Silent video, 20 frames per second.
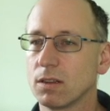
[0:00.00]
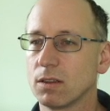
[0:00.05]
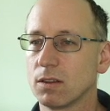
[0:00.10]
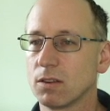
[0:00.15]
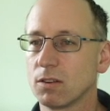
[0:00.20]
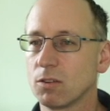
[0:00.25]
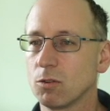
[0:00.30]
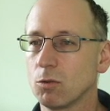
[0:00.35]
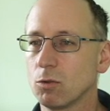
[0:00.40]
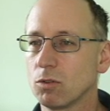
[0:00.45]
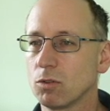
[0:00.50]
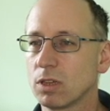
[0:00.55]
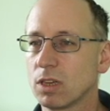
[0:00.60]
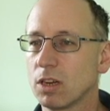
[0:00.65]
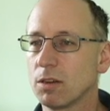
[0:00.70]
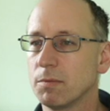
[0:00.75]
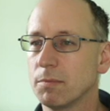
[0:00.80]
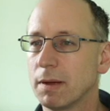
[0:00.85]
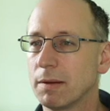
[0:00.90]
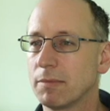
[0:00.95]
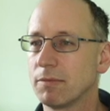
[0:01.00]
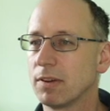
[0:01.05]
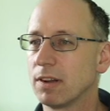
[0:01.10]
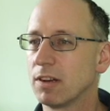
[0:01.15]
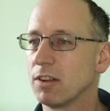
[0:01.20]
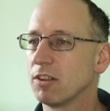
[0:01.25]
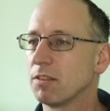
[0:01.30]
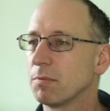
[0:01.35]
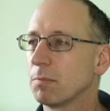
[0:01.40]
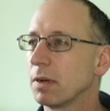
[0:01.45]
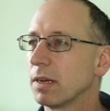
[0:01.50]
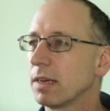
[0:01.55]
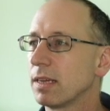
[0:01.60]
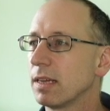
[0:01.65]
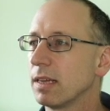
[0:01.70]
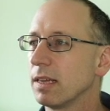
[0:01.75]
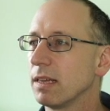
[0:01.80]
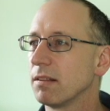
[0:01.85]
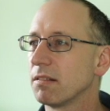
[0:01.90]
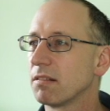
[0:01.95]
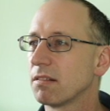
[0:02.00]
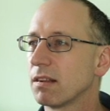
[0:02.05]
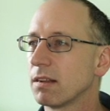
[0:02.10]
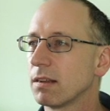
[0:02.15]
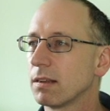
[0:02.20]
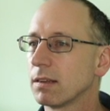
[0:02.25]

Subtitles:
sort go map values by keys.